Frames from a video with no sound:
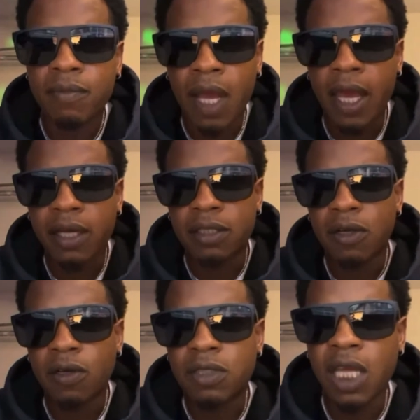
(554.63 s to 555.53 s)
I had a
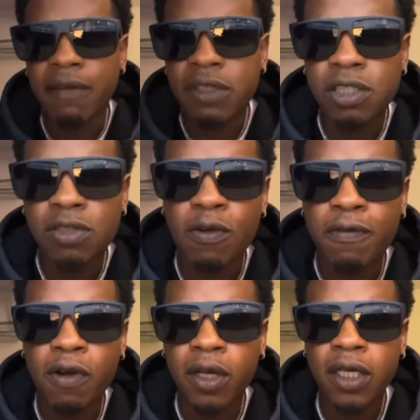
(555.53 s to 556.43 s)
um, San Francisco
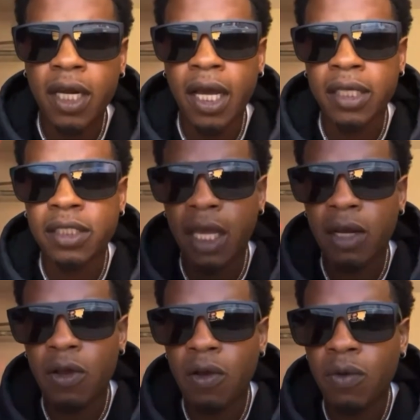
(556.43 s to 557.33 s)
49ers hat
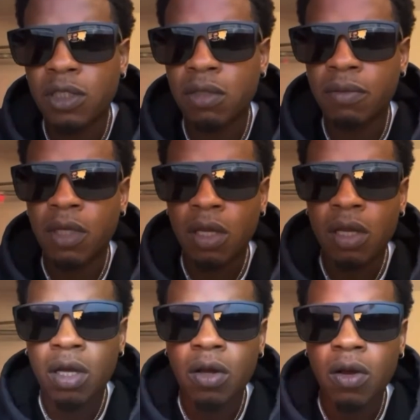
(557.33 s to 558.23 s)
on with some
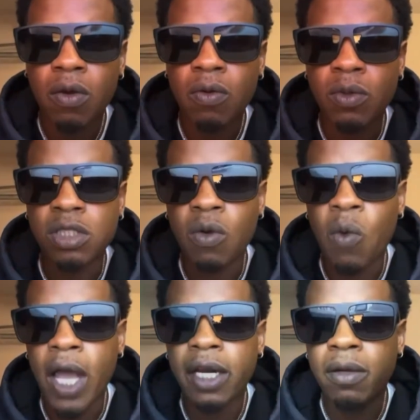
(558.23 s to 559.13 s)
with some
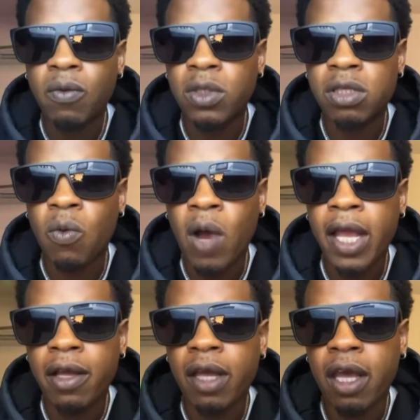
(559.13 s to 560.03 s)
white and with some
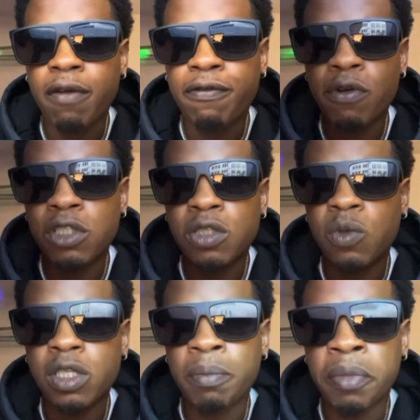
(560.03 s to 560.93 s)
white Air Forces
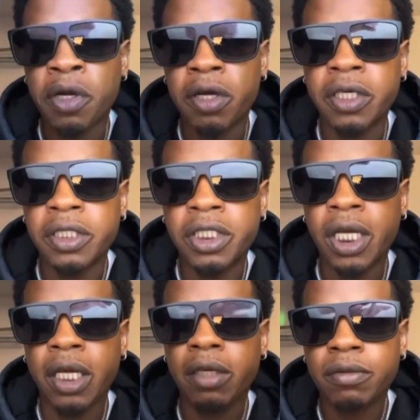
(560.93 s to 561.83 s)
with the burgundy
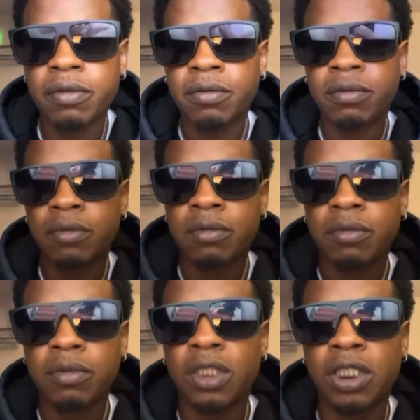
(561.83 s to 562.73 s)
check,
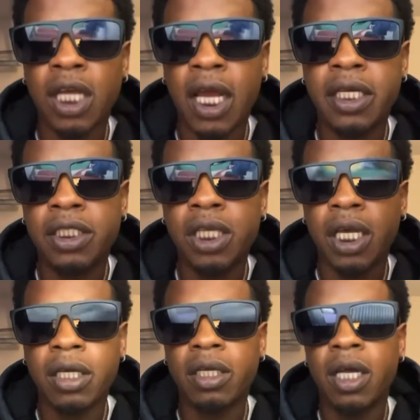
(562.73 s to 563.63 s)
the shiny
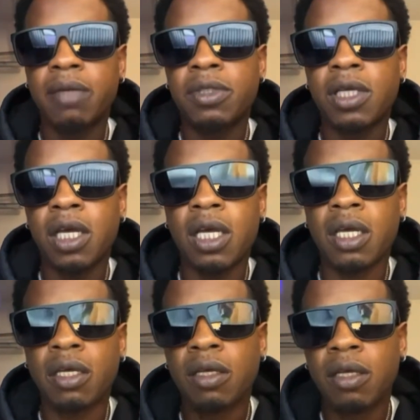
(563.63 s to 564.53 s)
check. You know what I'm saying?